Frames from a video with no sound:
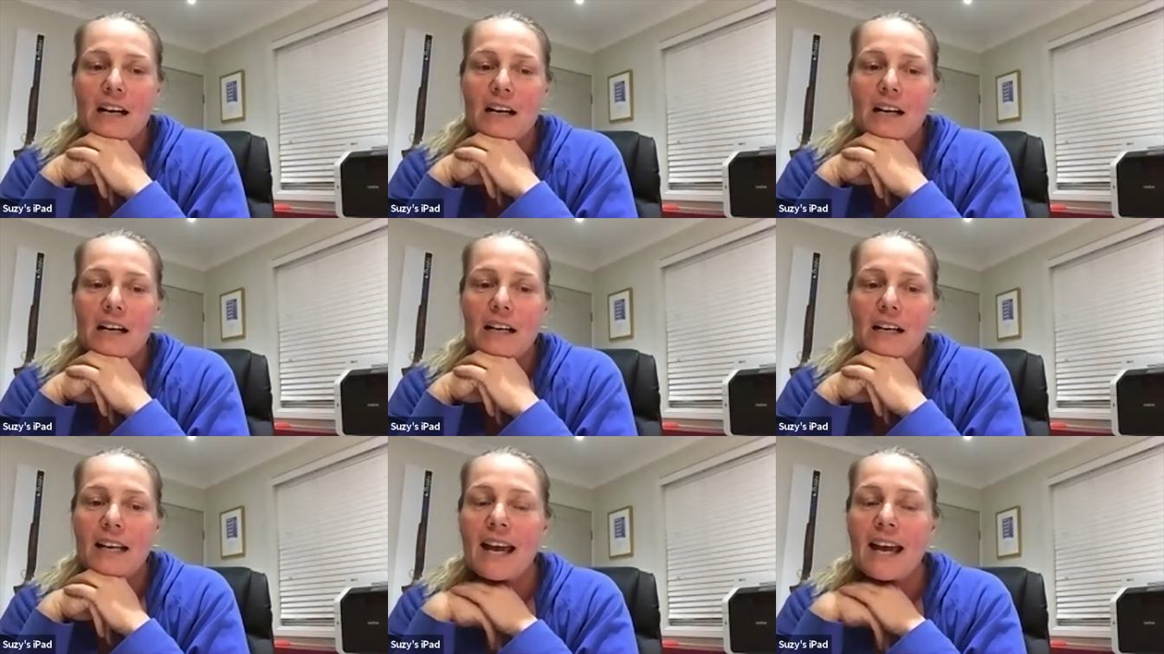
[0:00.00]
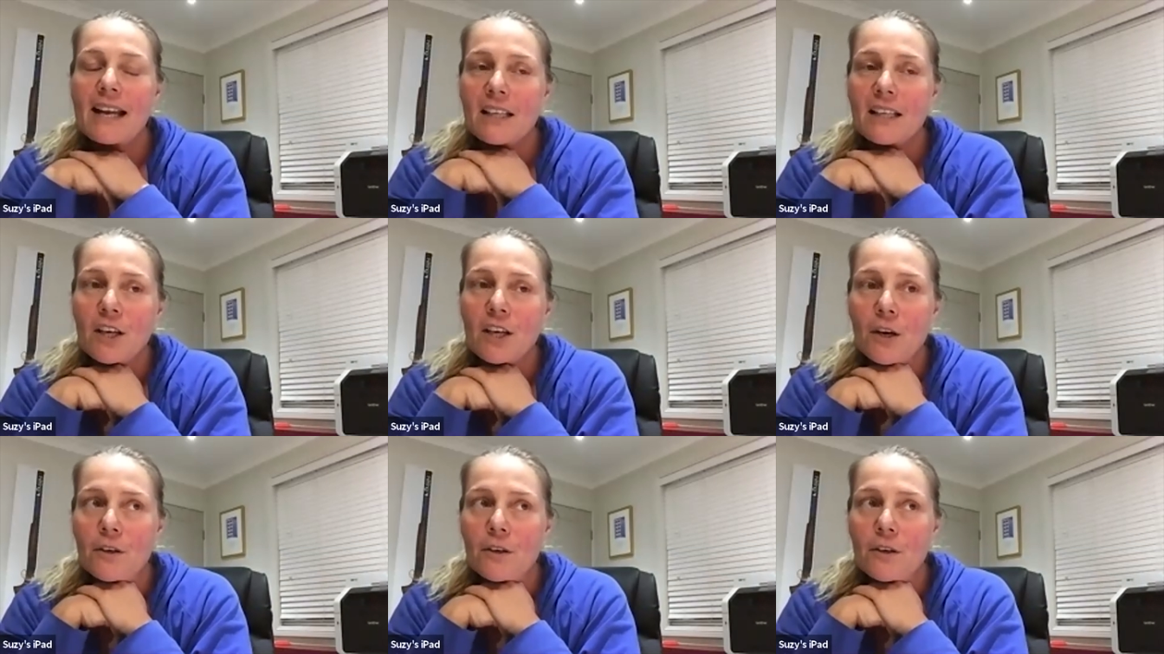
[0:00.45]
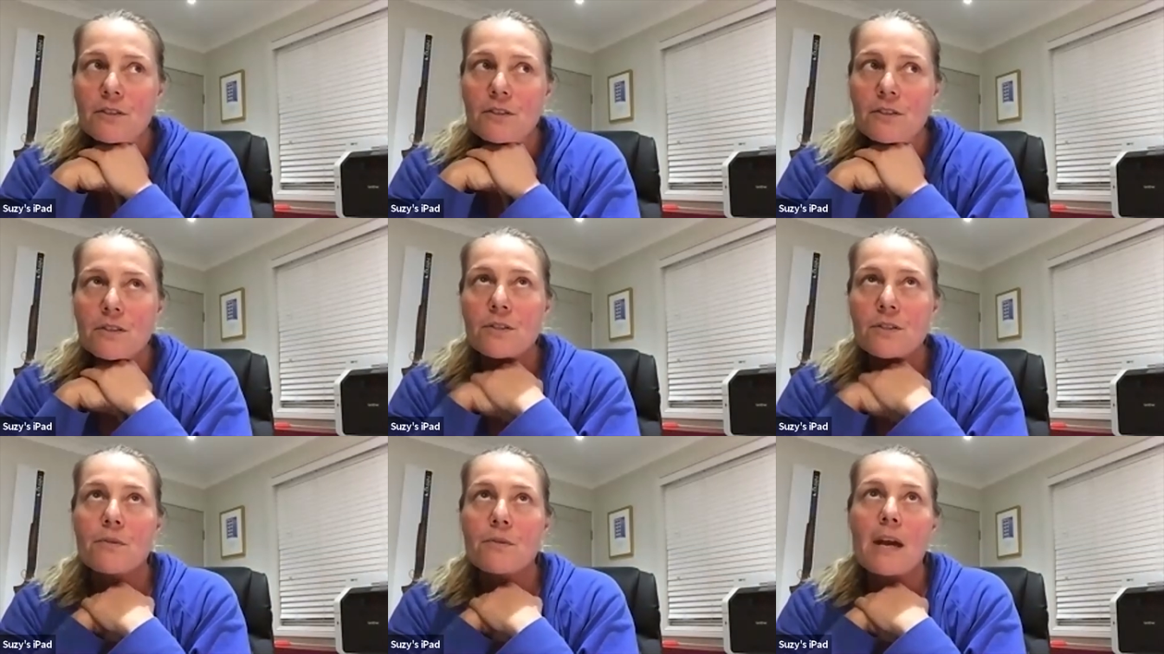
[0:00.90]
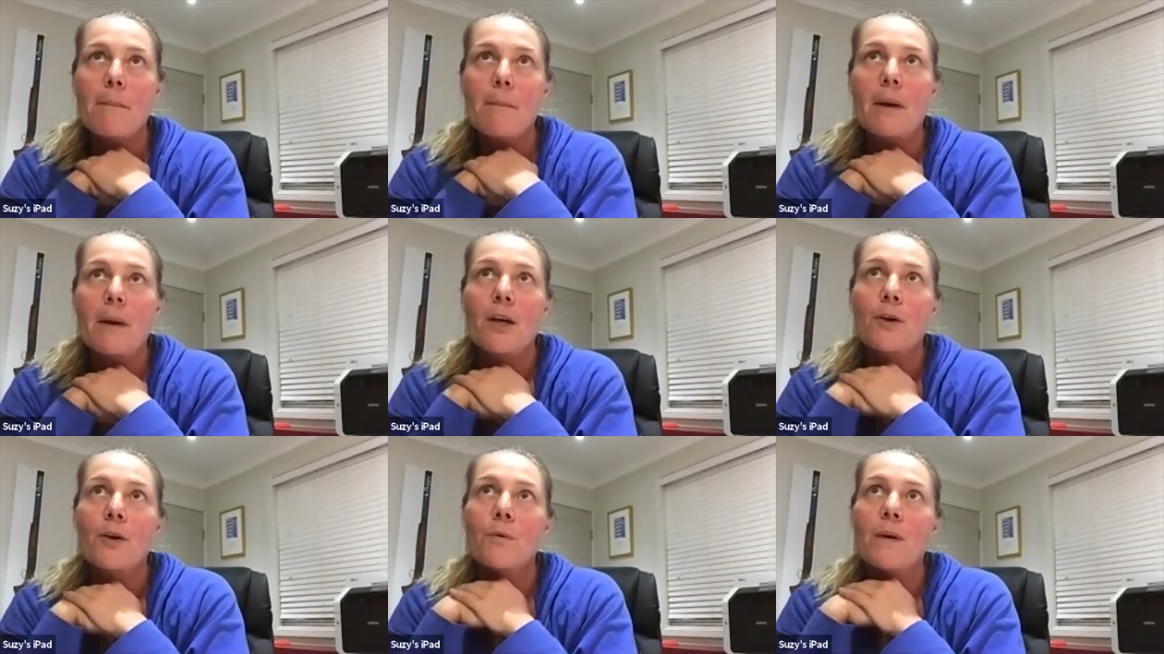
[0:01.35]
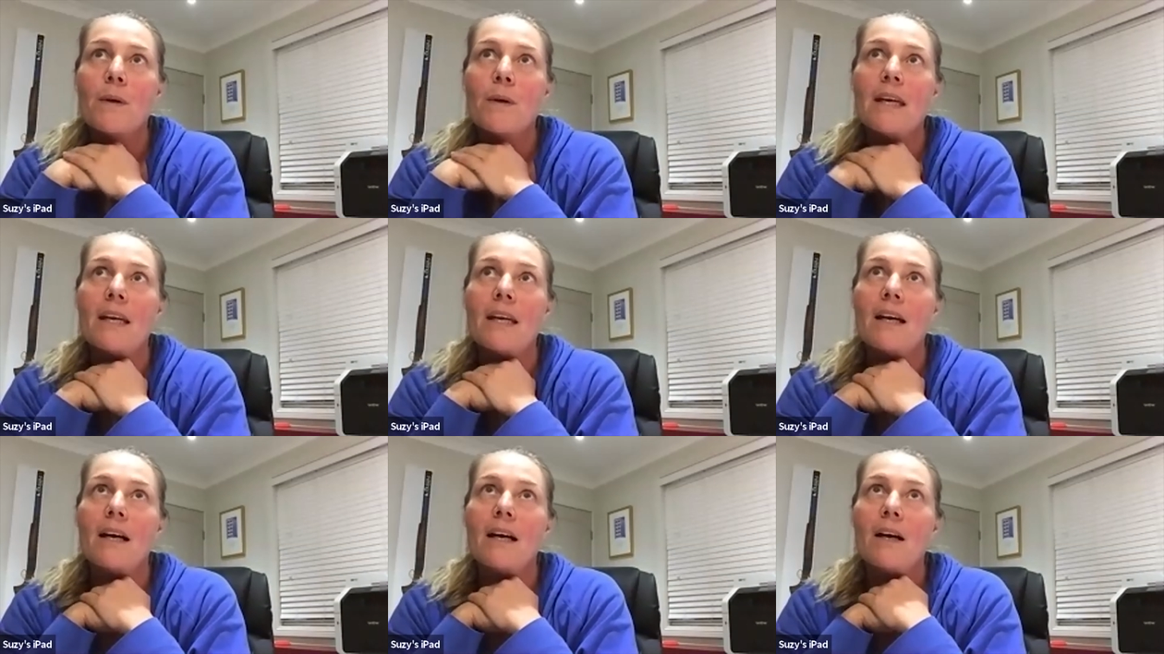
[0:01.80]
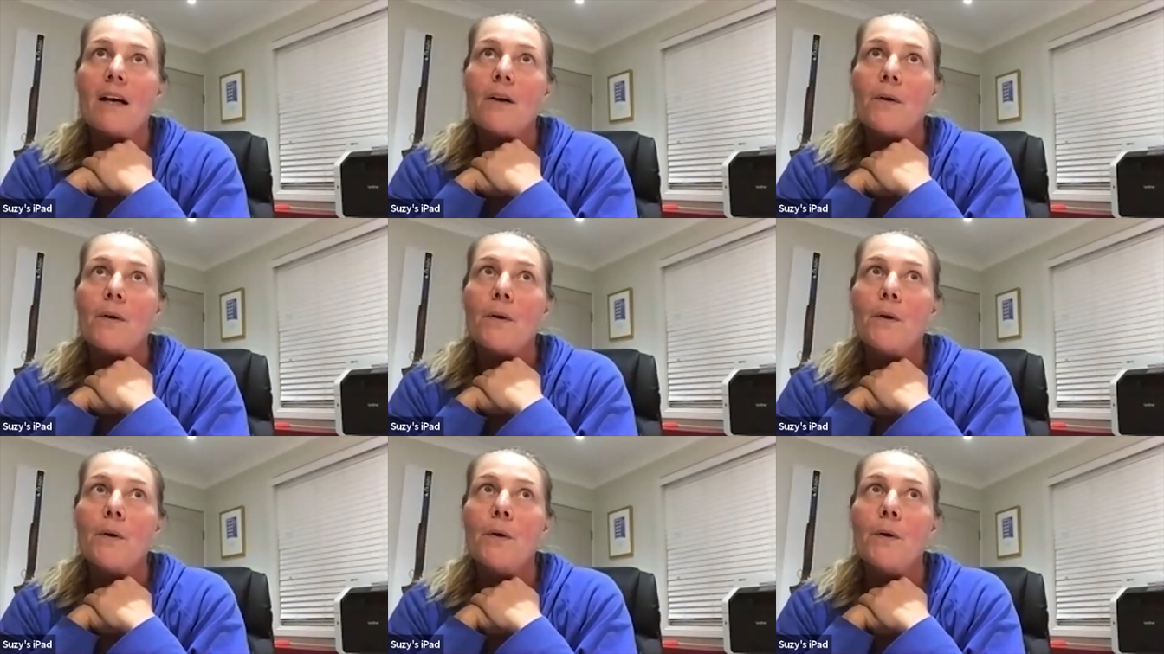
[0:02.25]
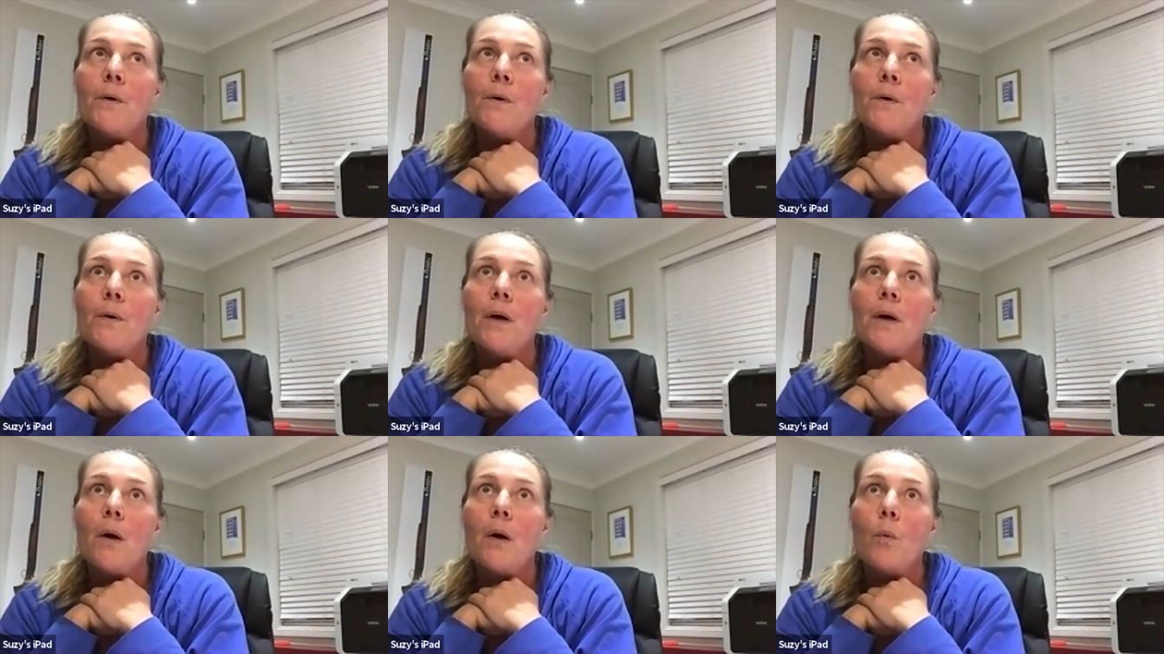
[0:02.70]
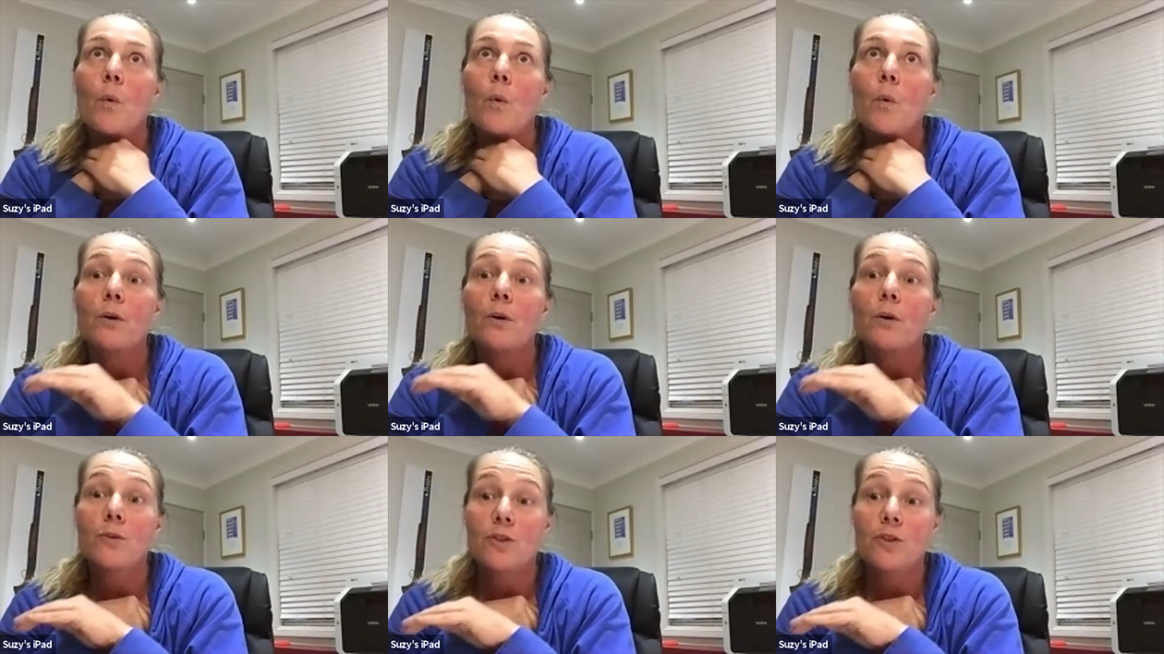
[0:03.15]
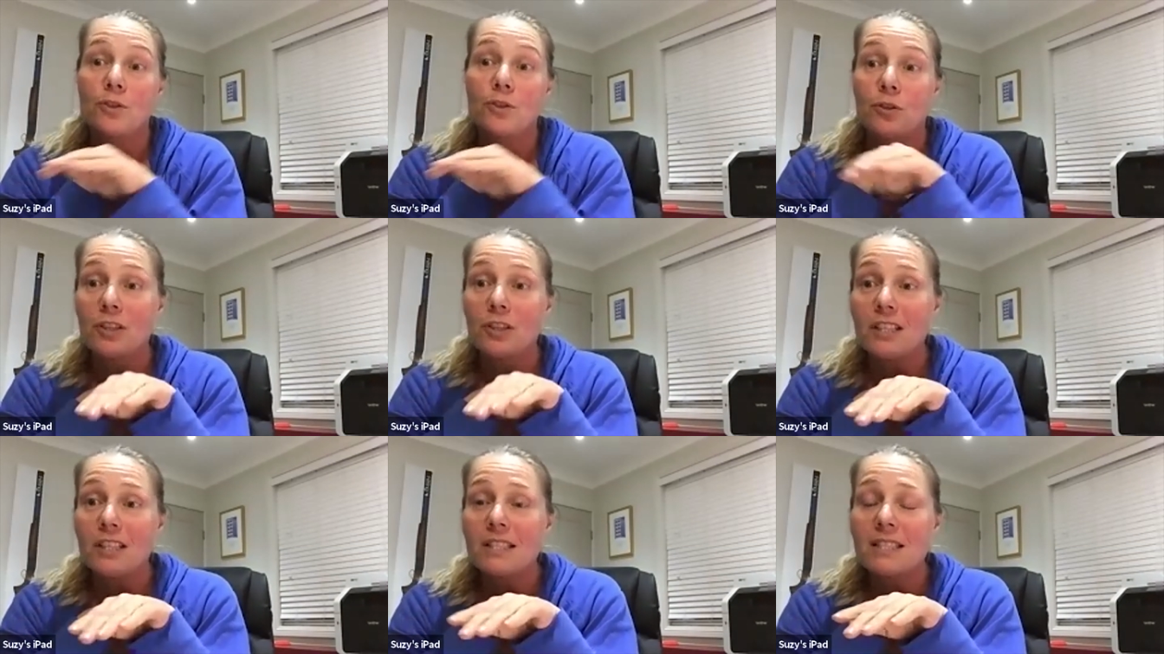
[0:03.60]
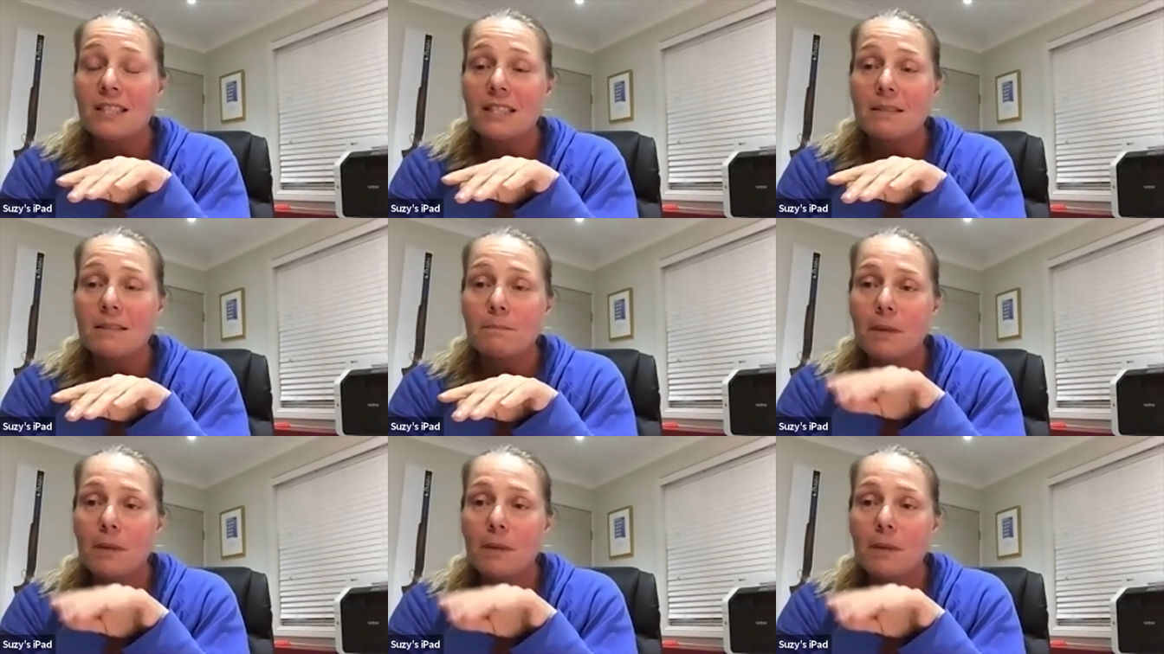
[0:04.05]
I'd had coaches throughout my career who were good shooters,